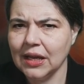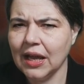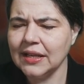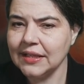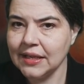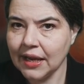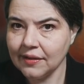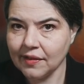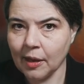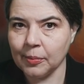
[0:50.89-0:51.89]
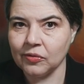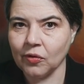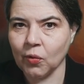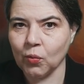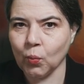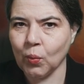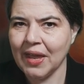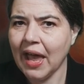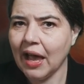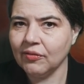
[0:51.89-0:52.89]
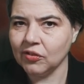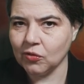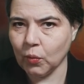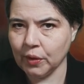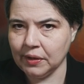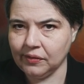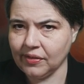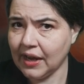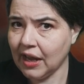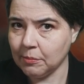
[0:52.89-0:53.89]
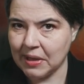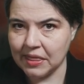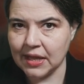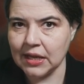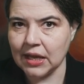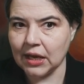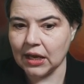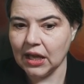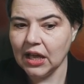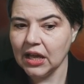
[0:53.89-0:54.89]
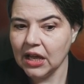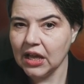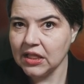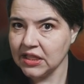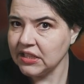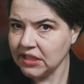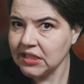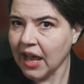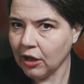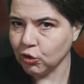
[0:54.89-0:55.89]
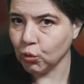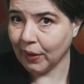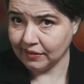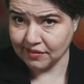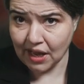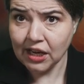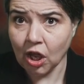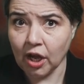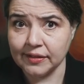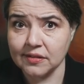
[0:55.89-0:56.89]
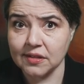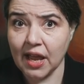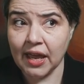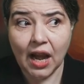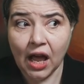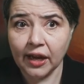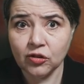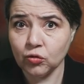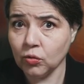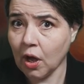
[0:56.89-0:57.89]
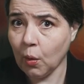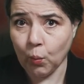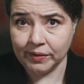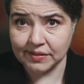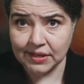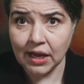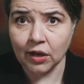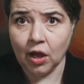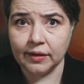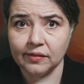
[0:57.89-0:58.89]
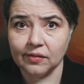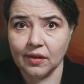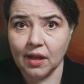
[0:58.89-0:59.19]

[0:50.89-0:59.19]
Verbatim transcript: In today's episode, we have stories that had me thinking this is how you get Cylons, and I do not want Cylons.